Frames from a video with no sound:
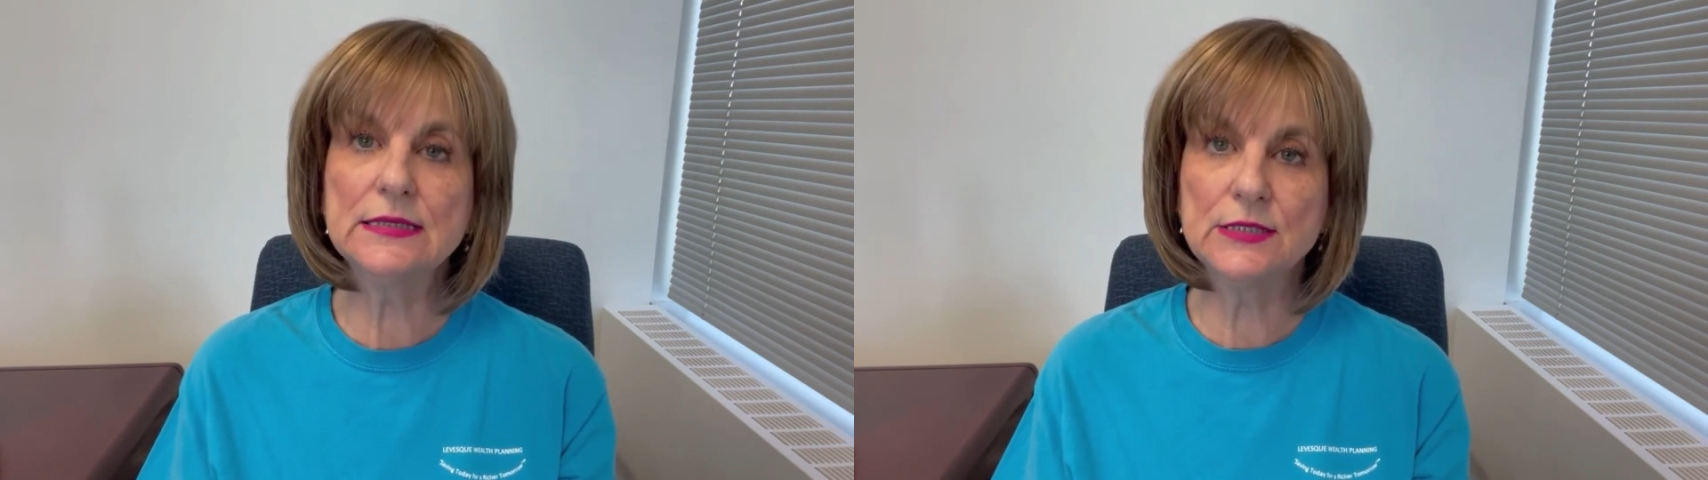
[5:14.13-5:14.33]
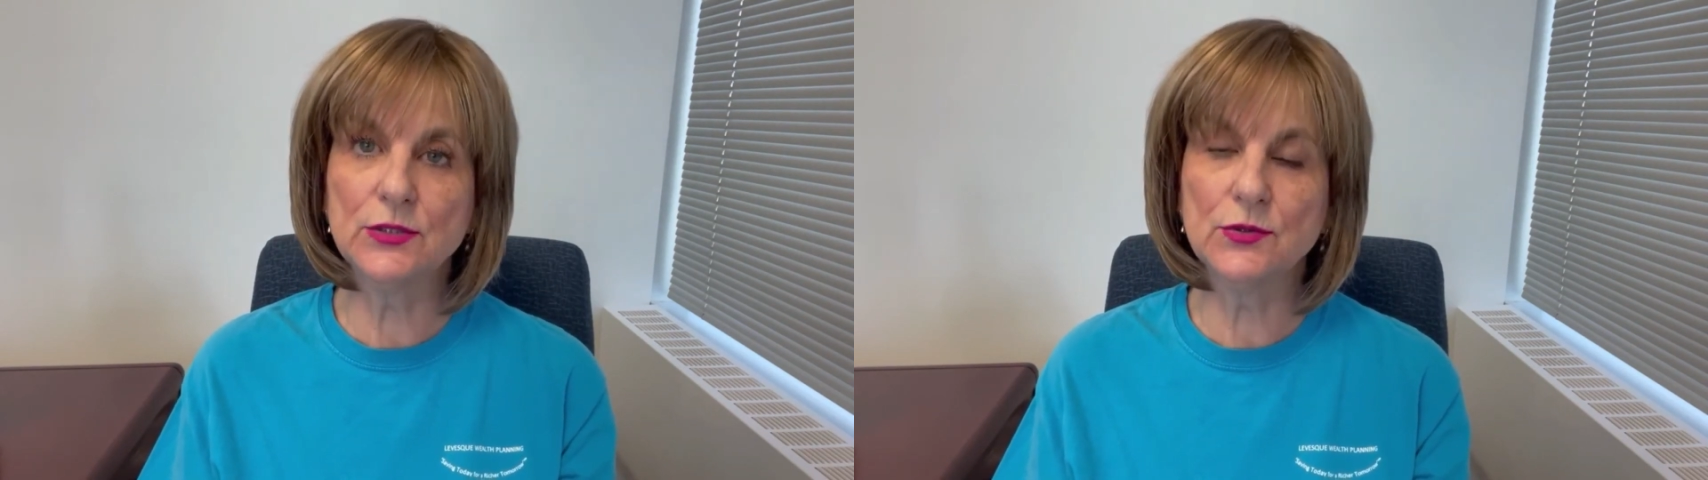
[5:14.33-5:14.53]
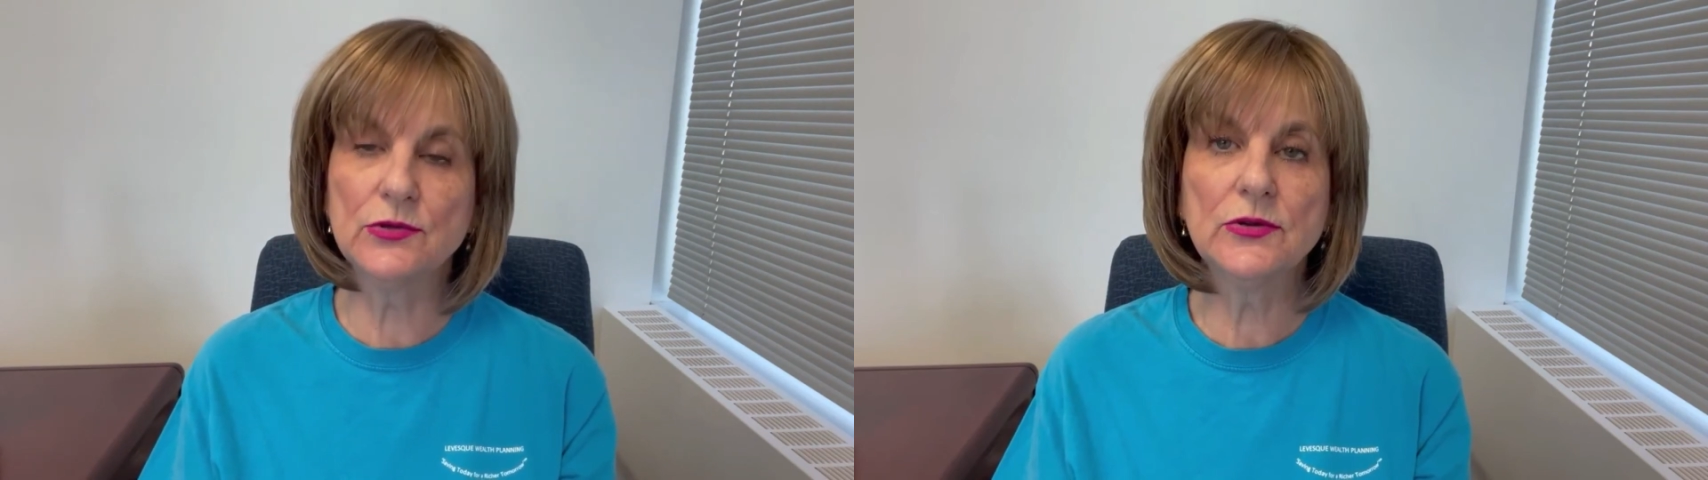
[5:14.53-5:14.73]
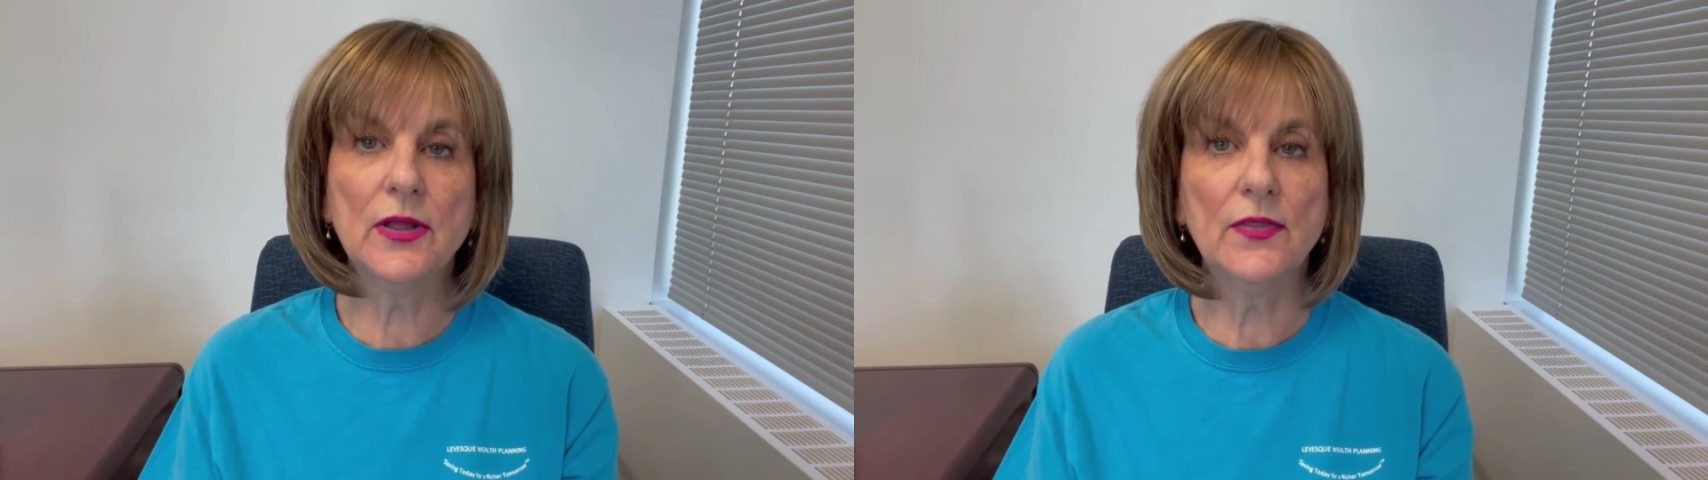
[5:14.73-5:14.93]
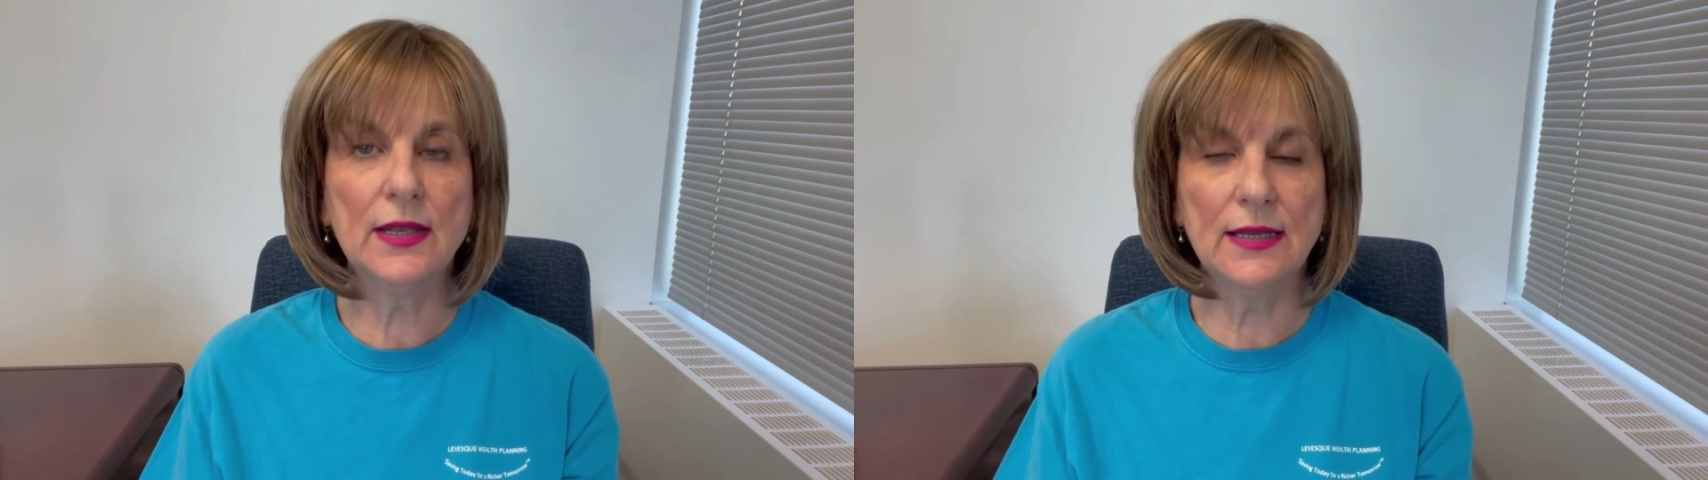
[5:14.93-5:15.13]
sooner
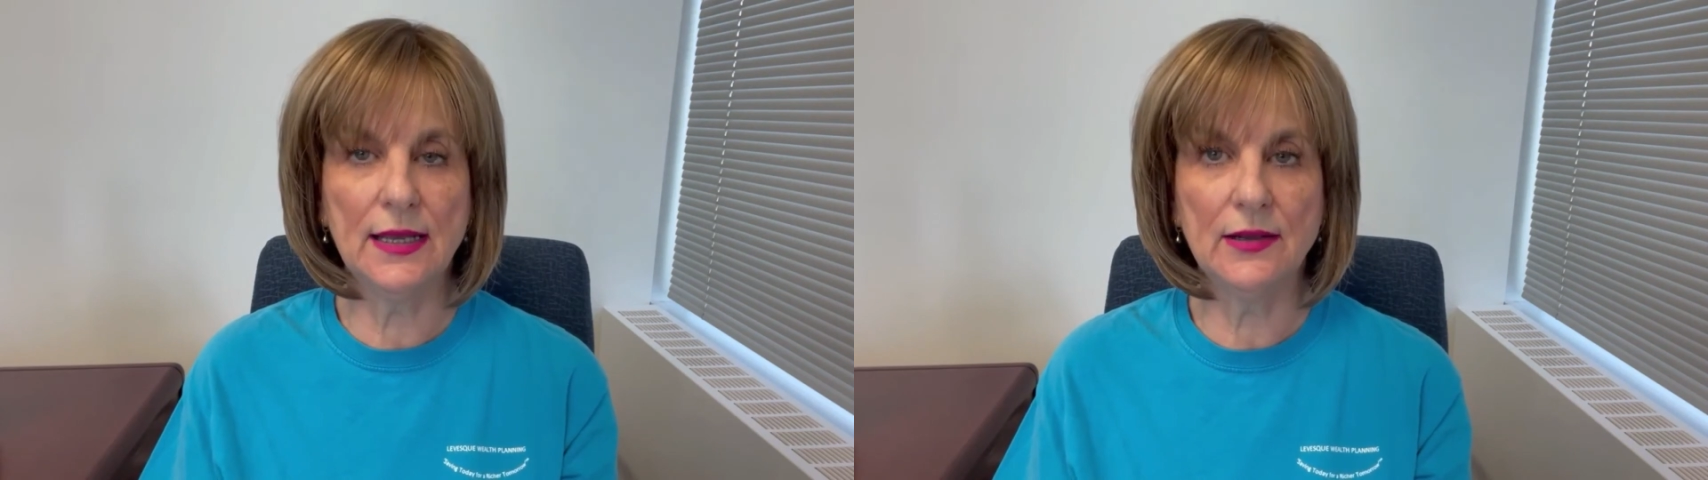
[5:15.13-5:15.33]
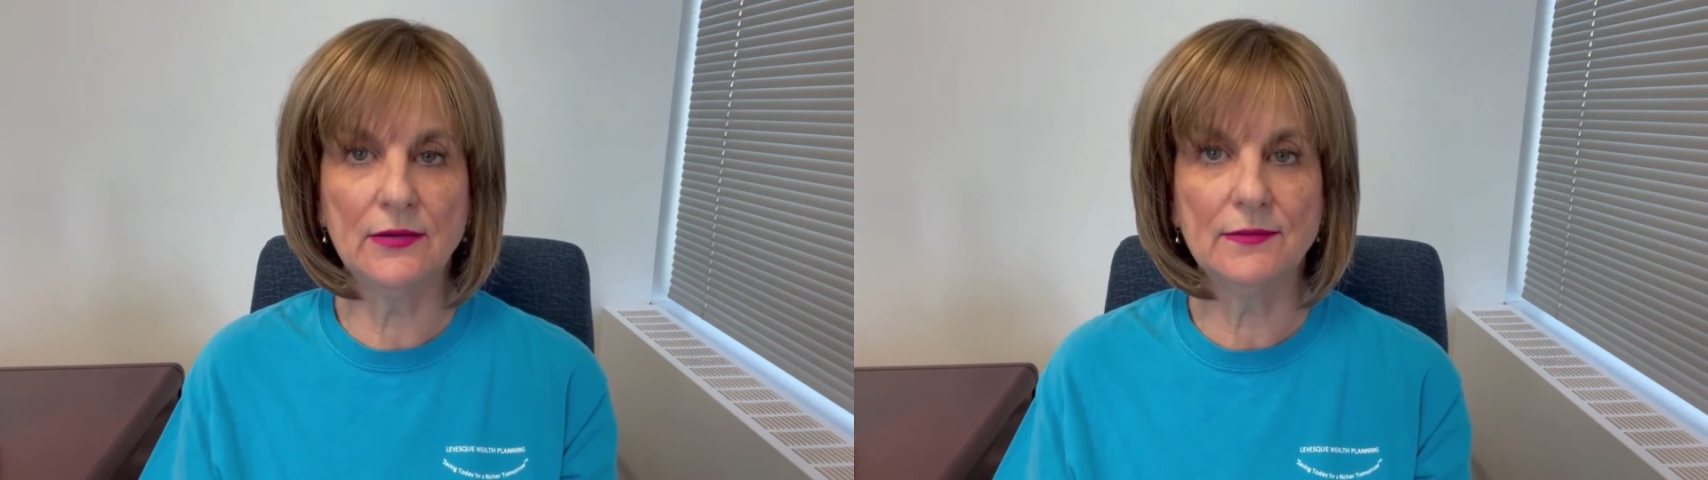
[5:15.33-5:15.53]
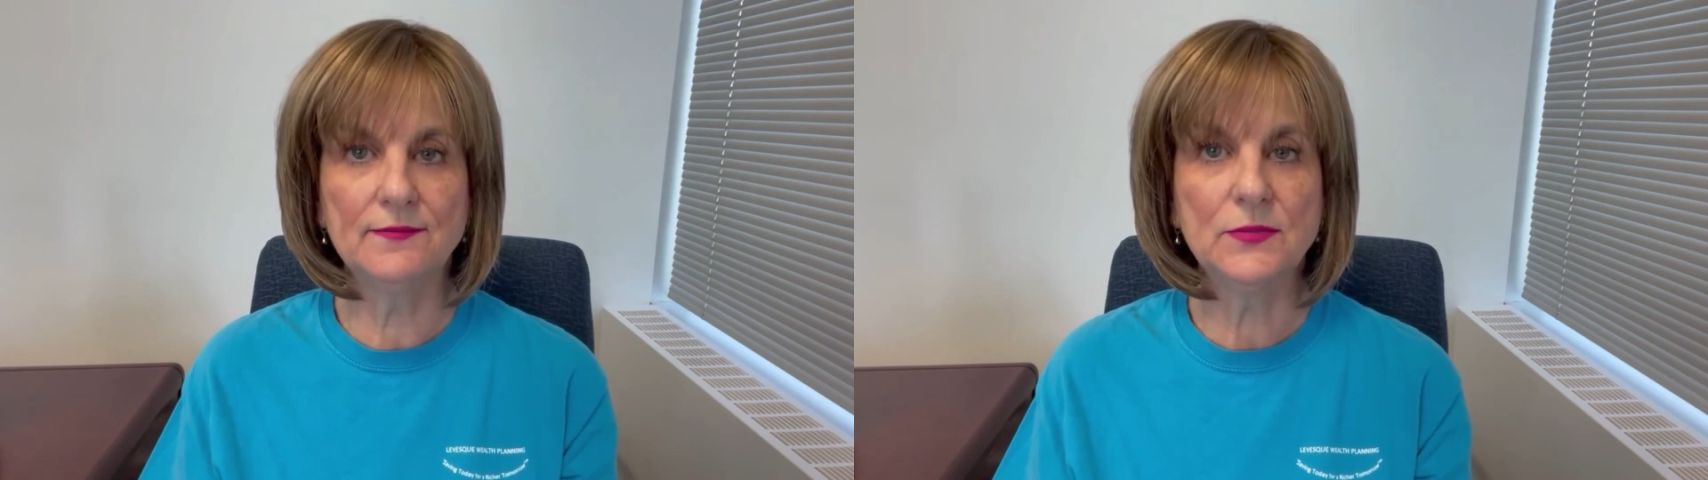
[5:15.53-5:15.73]
than later,